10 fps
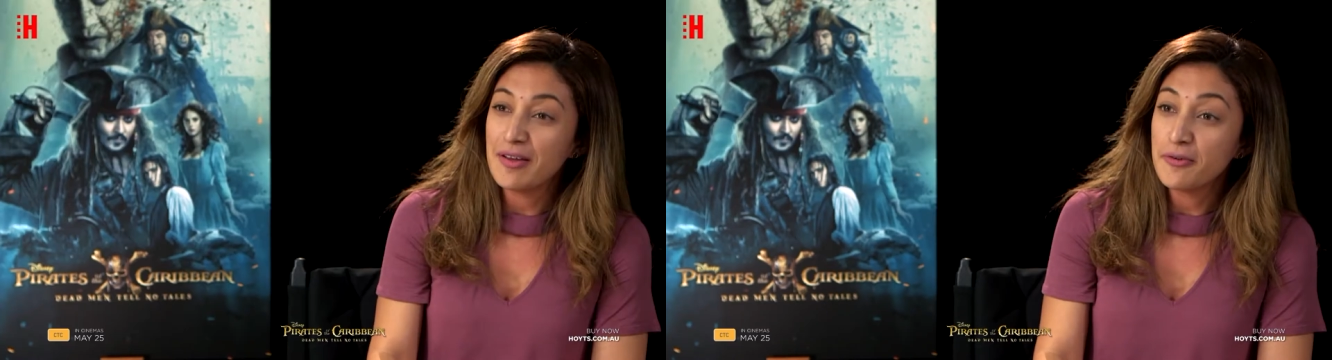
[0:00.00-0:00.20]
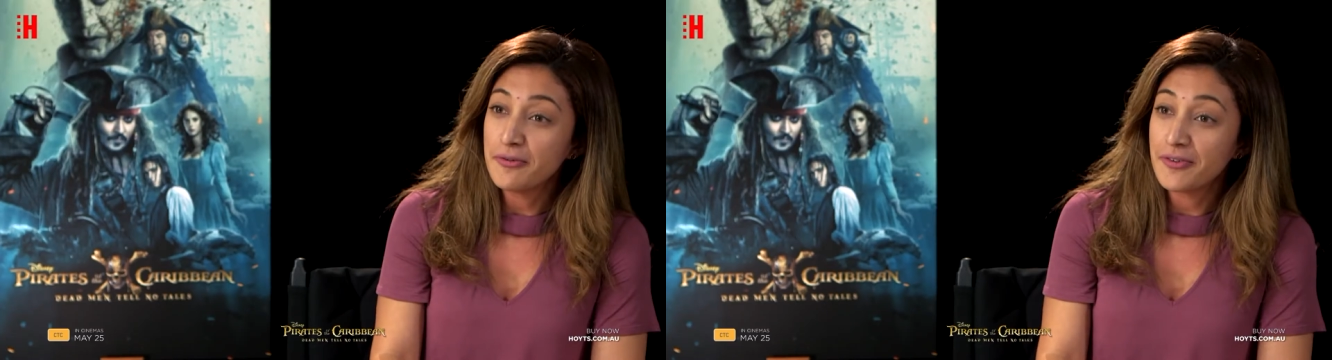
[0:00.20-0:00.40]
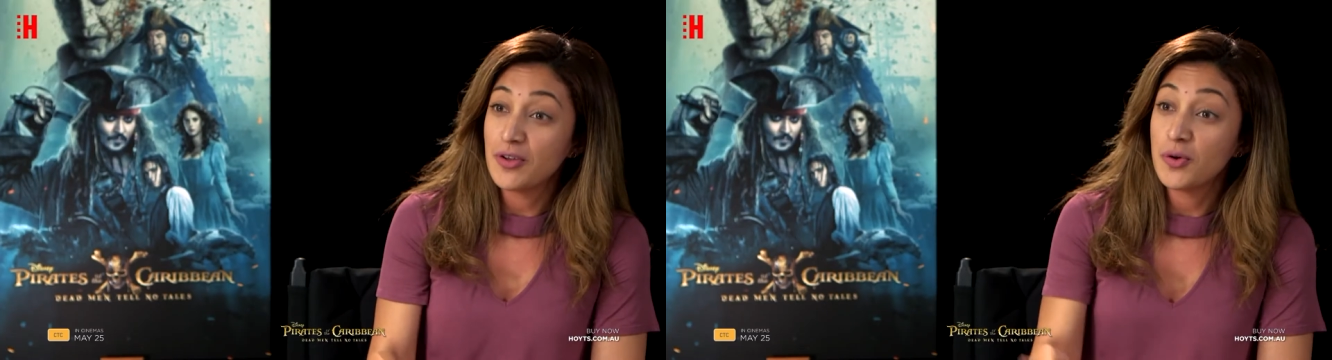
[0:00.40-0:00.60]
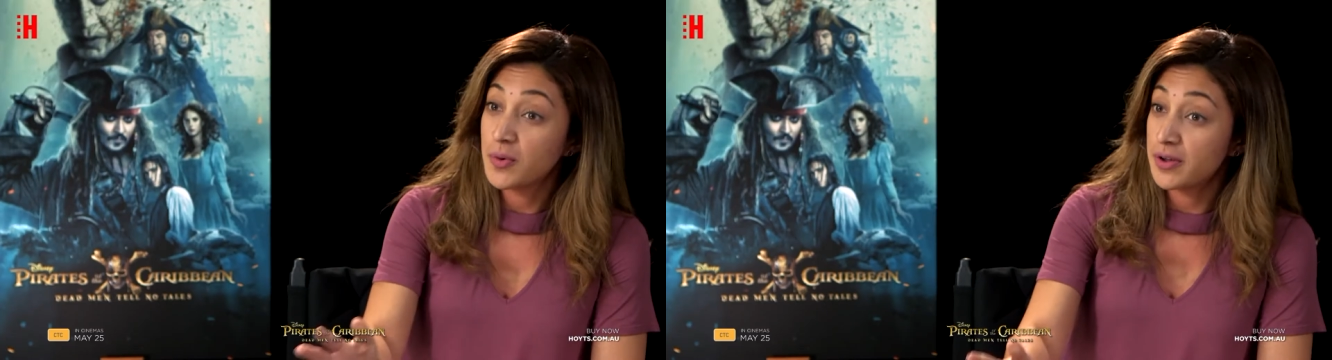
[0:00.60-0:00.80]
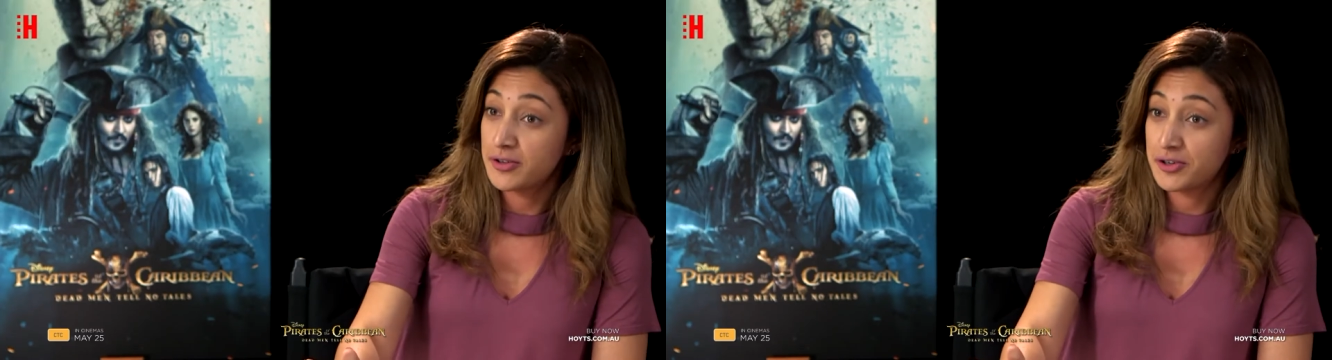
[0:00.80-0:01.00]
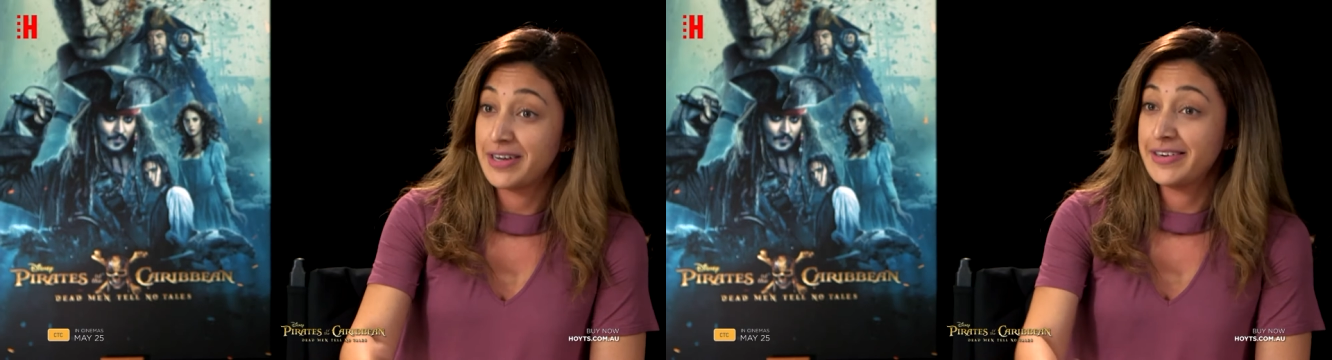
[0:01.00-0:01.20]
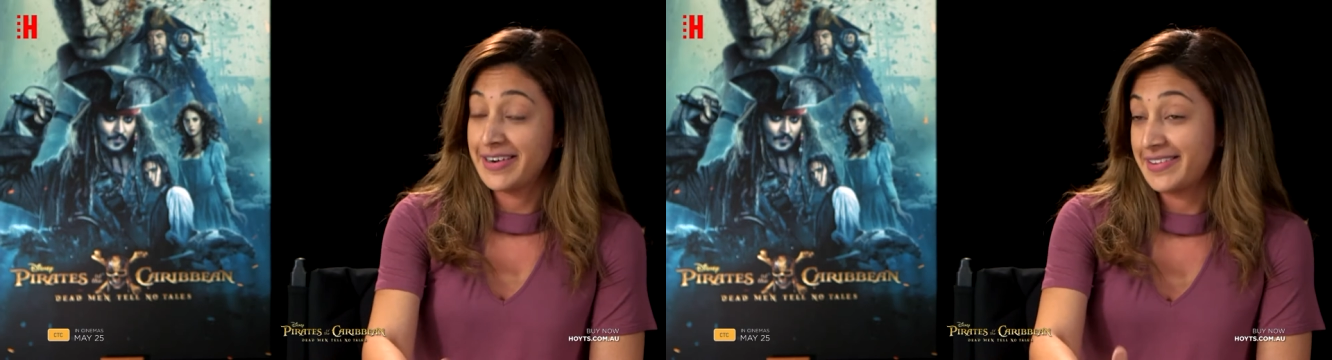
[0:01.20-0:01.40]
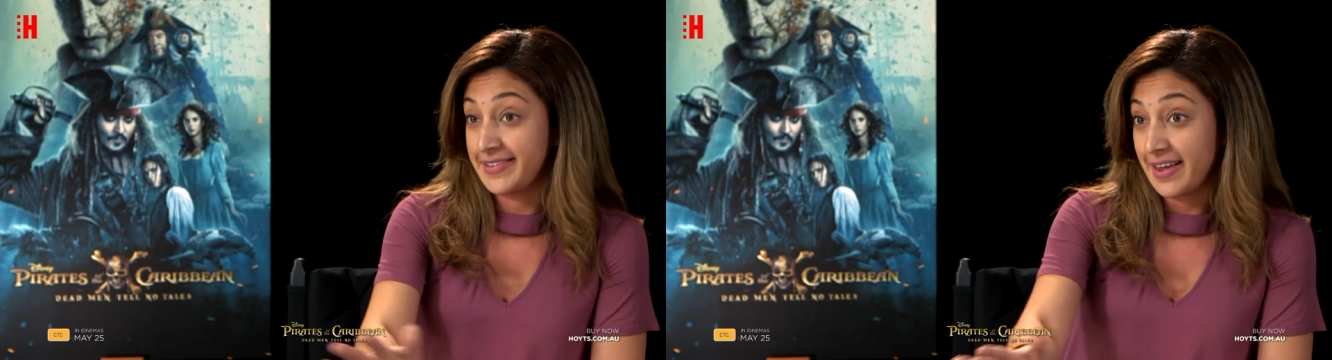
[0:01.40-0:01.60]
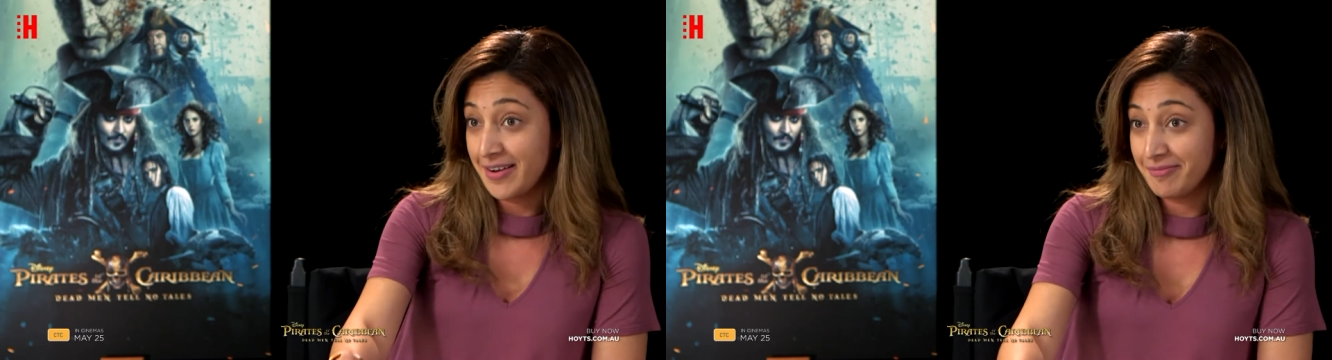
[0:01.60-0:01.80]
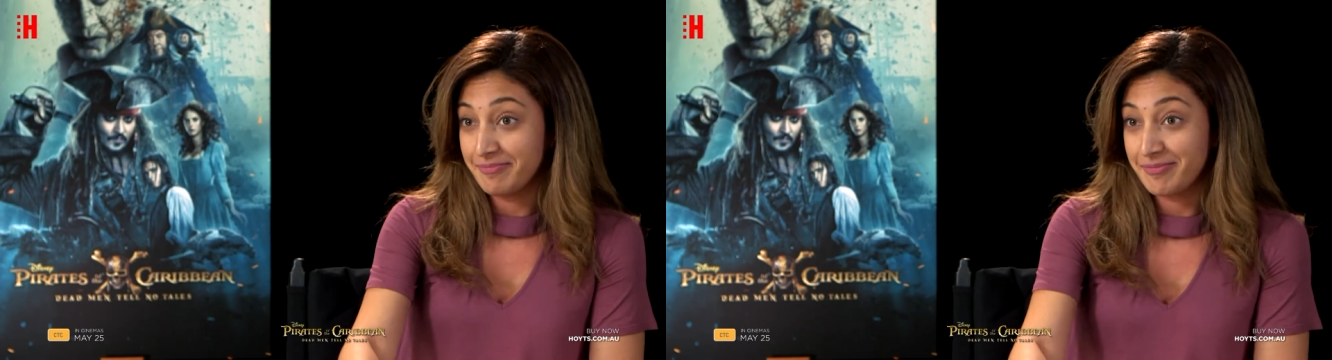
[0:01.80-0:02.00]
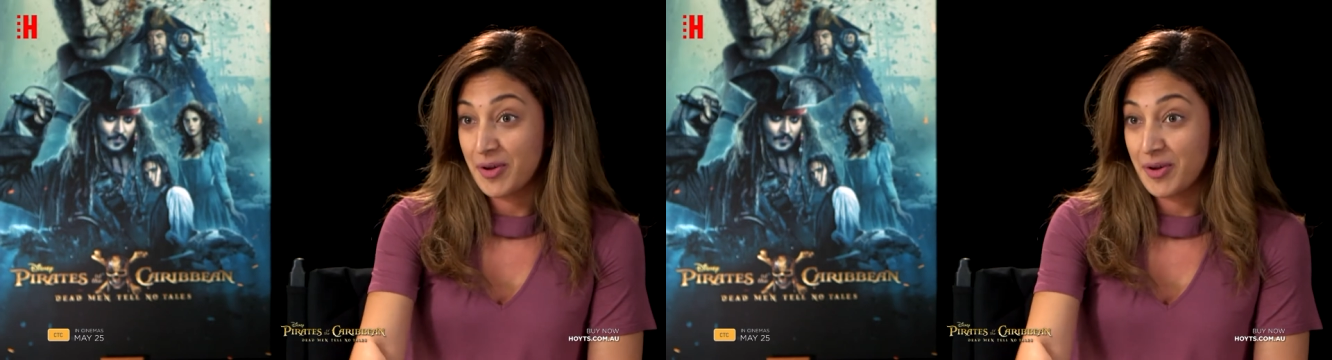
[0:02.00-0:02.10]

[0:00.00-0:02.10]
If you were stranded at sea,